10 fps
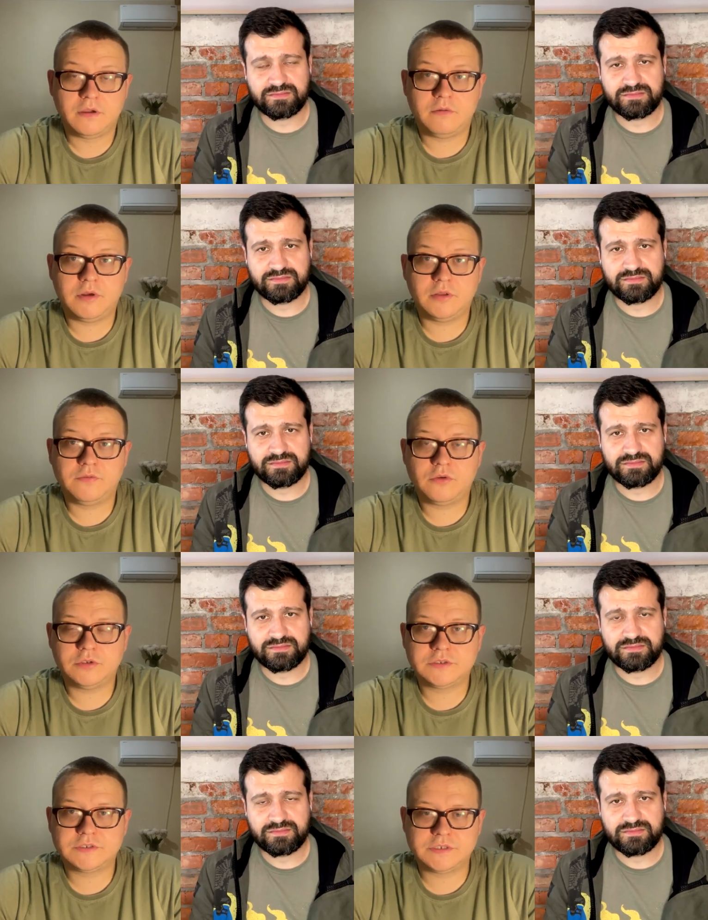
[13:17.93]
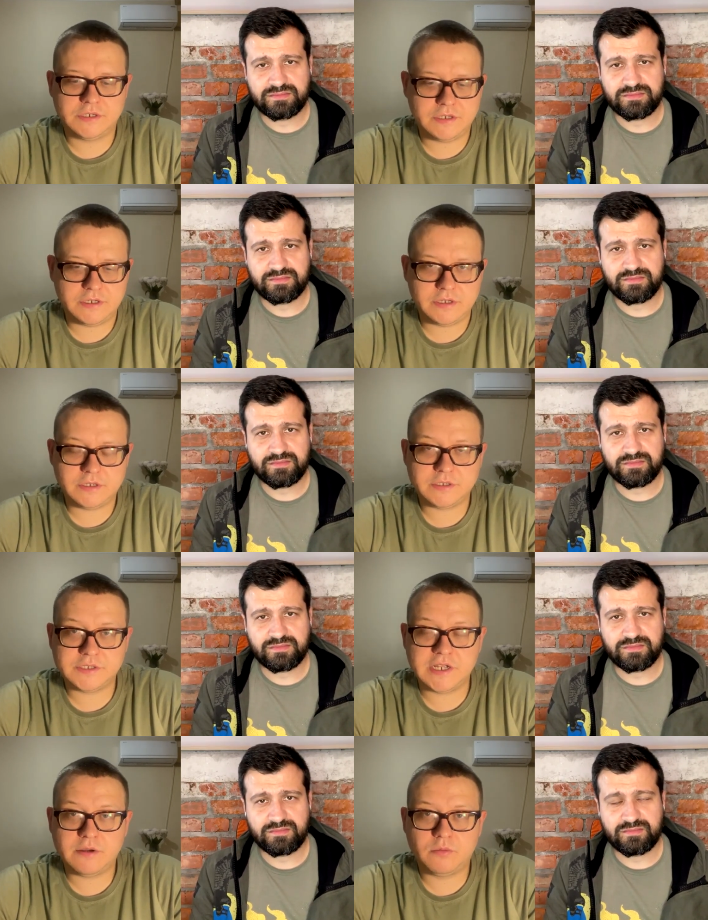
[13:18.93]
Speaker 1: Well, of course, uh,
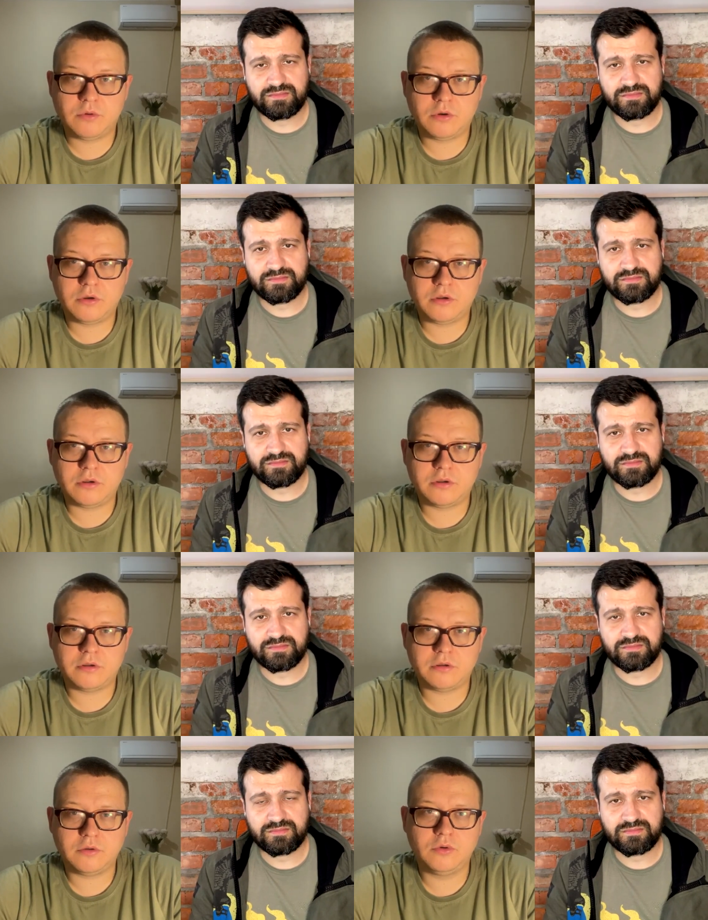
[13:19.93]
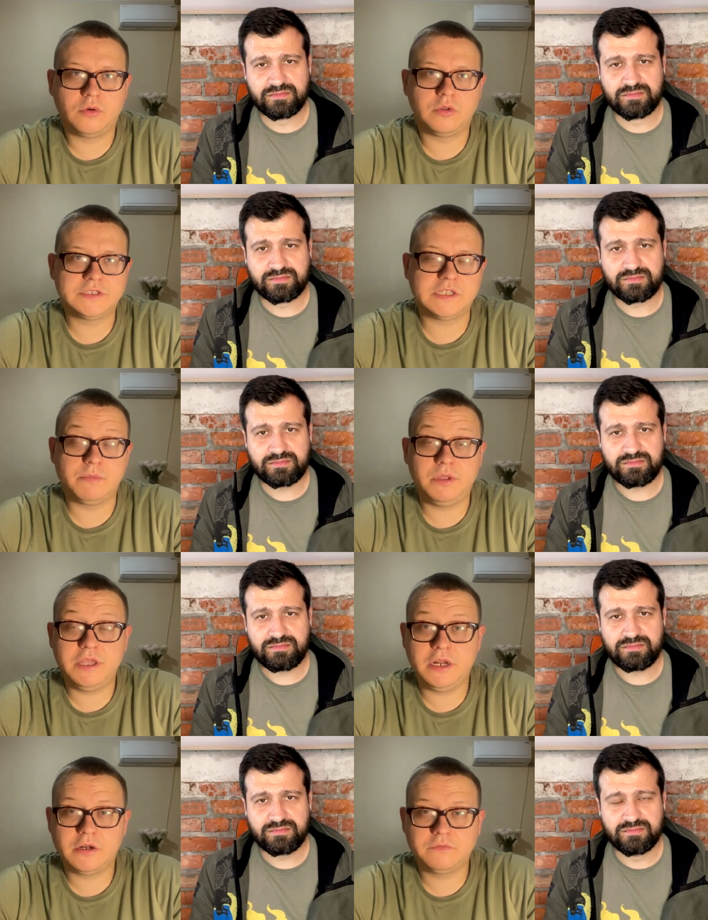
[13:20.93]
there were goals at the
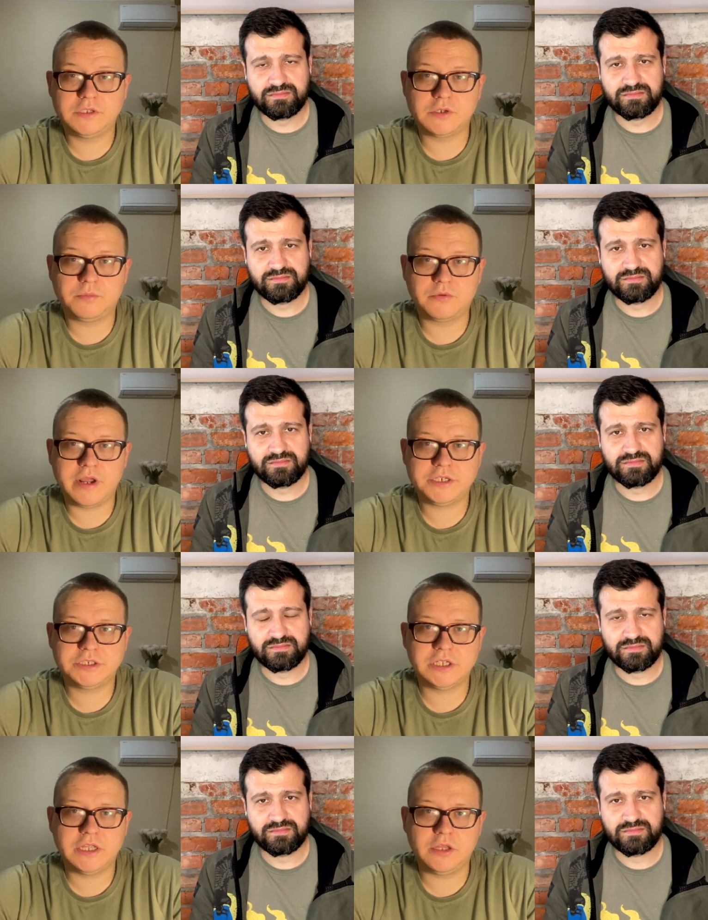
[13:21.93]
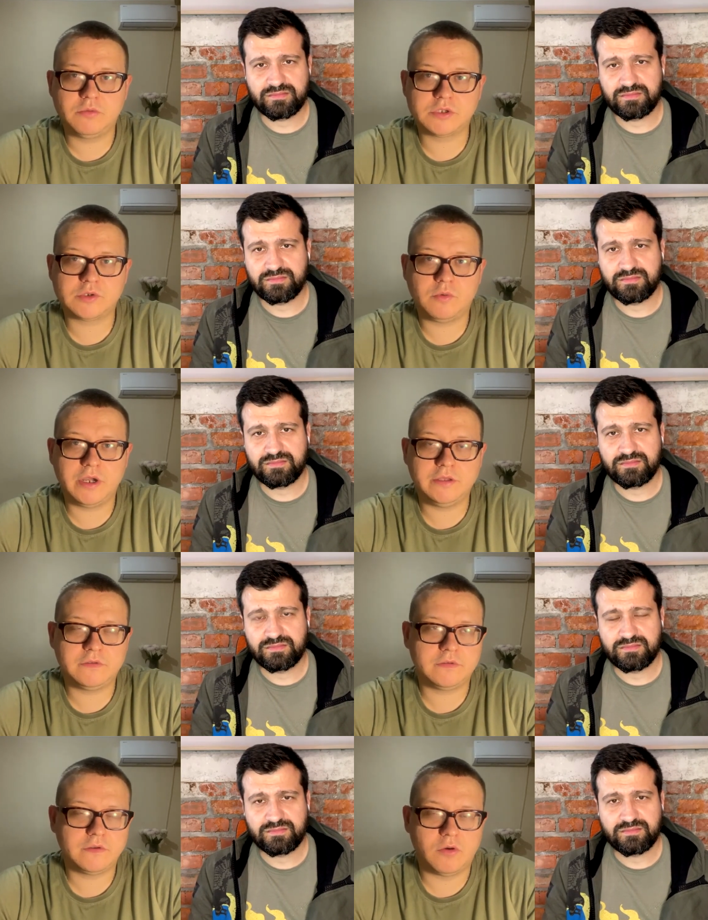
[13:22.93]
beginning of this operation, and it was
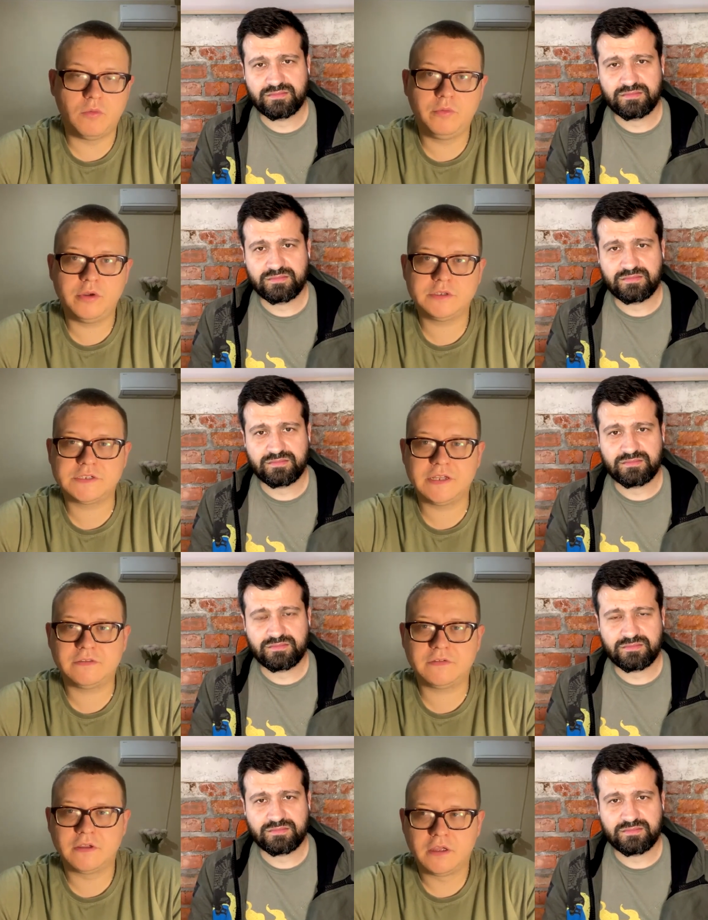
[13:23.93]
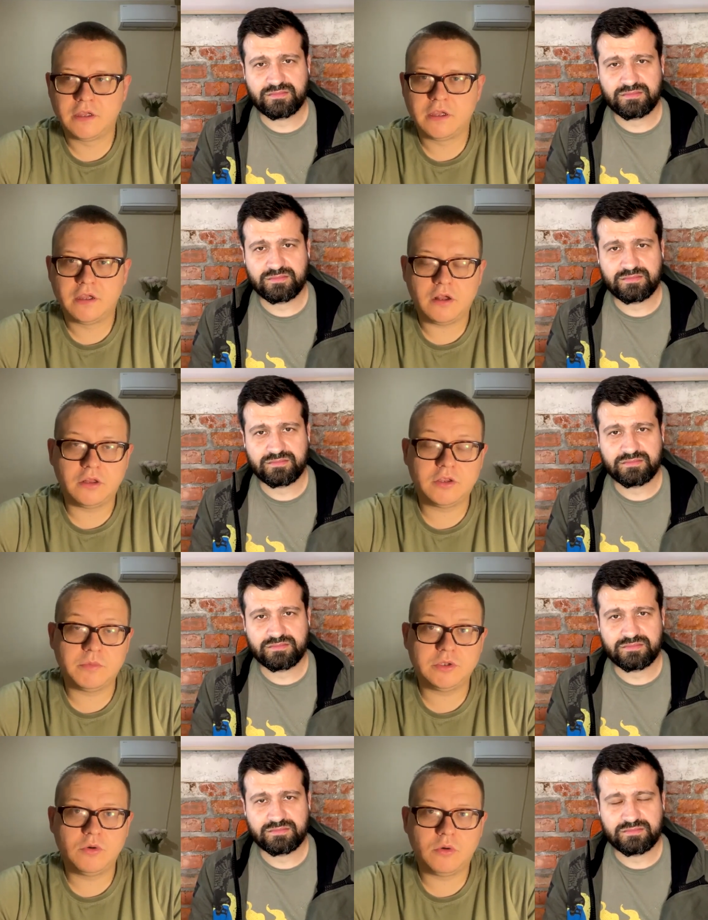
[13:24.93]
quite obvious that
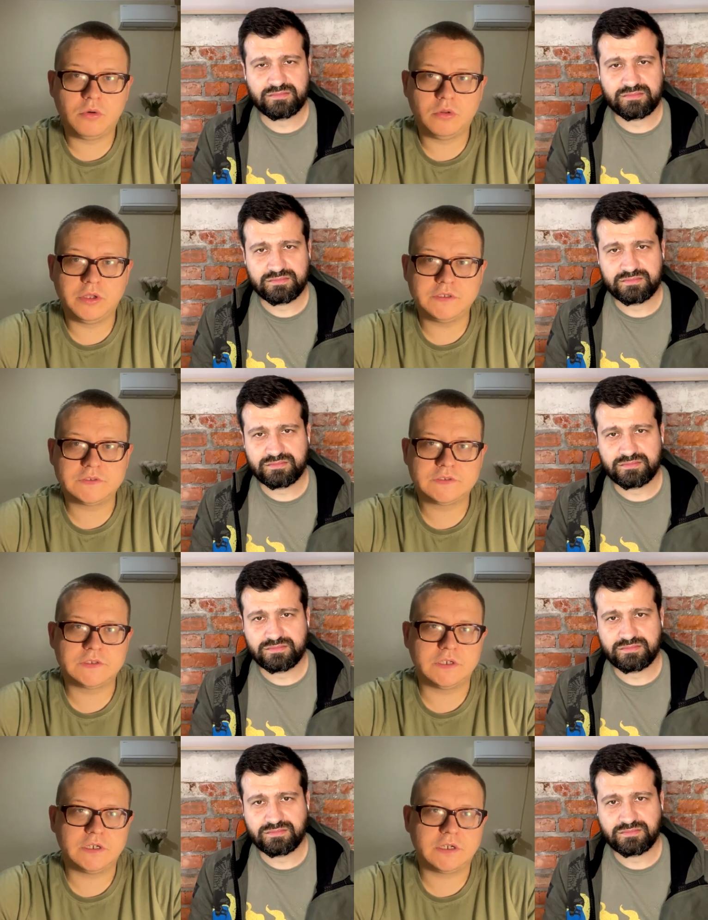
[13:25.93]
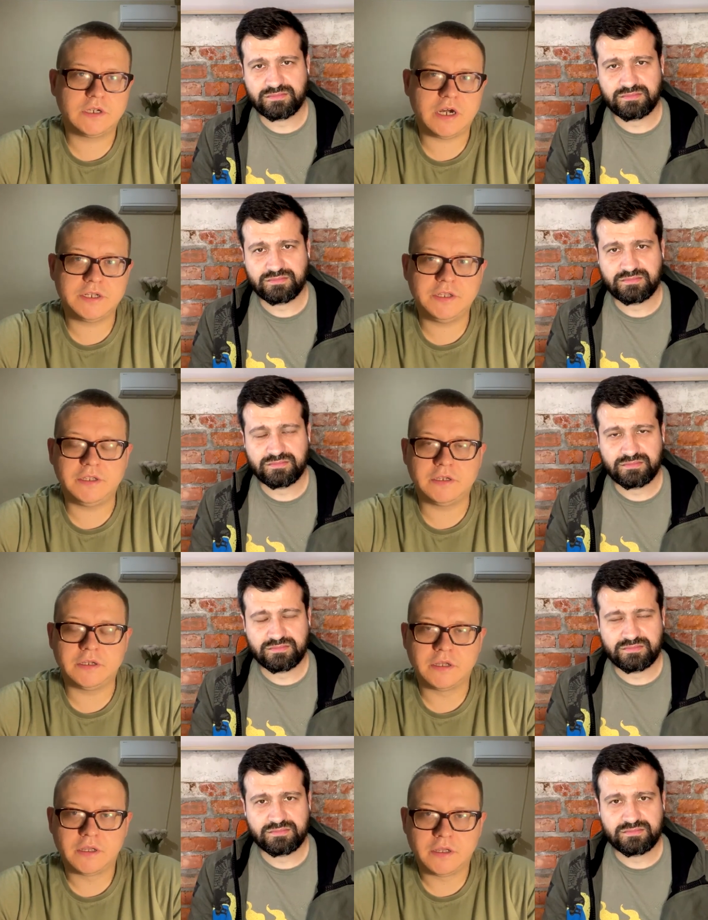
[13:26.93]
ultimate goal is uh, cutting,
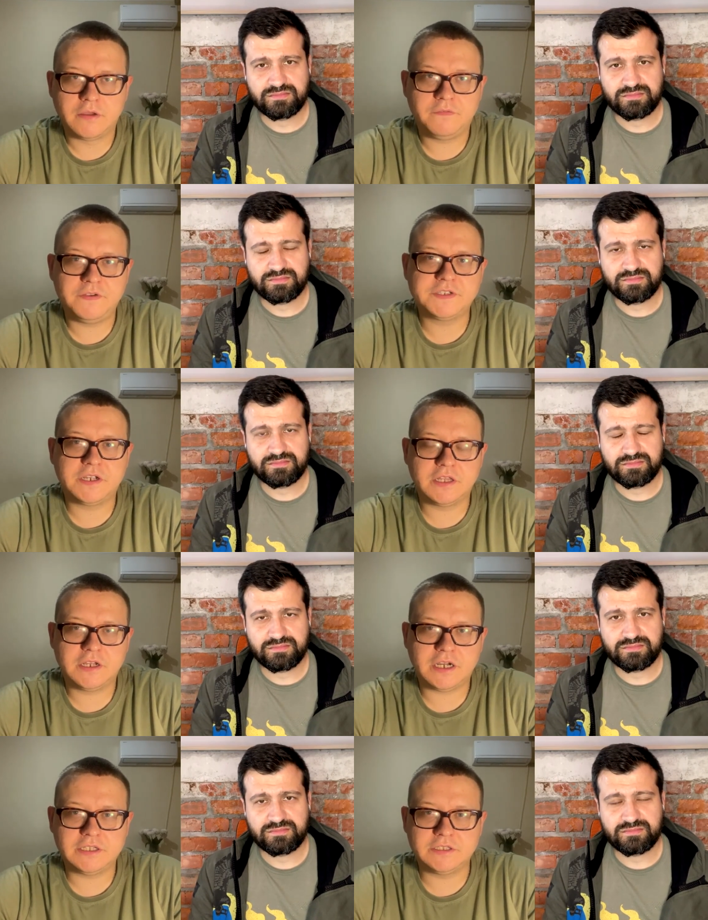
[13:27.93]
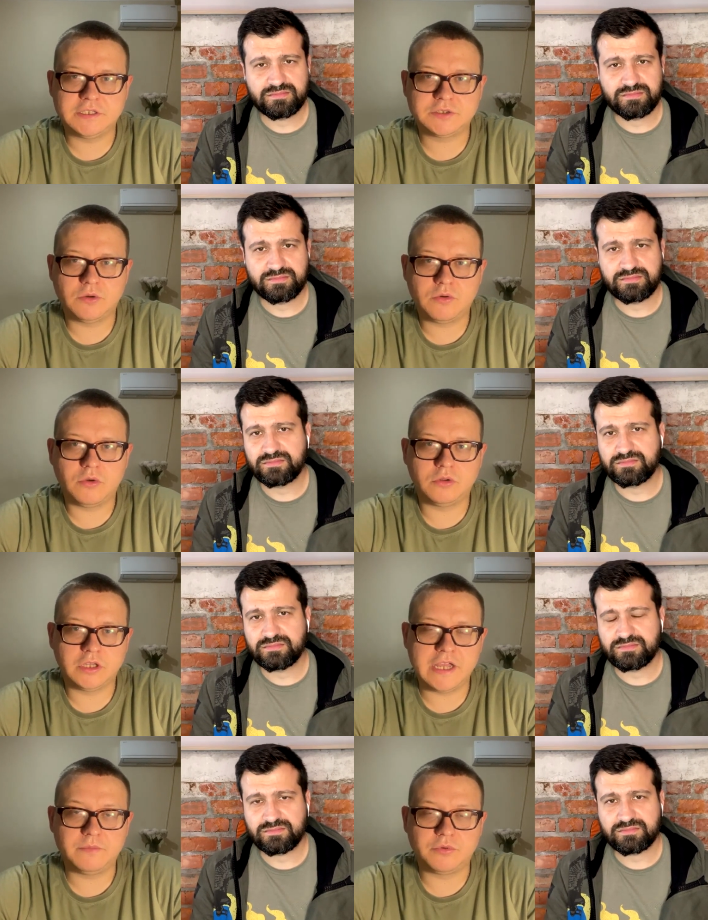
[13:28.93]
physically cutting the so-called
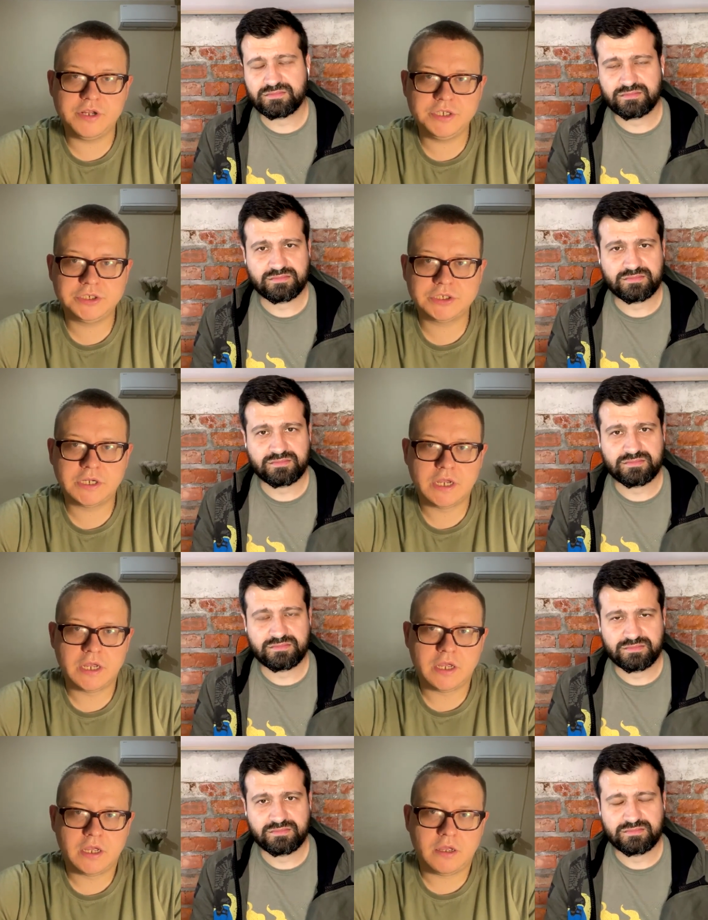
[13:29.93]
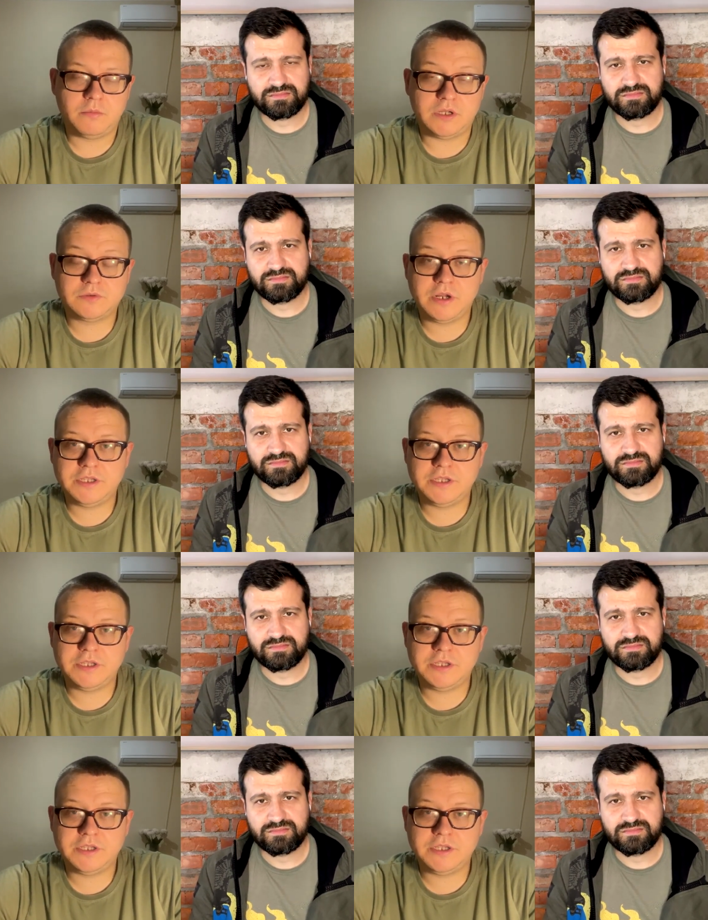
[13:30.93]
land bridge but right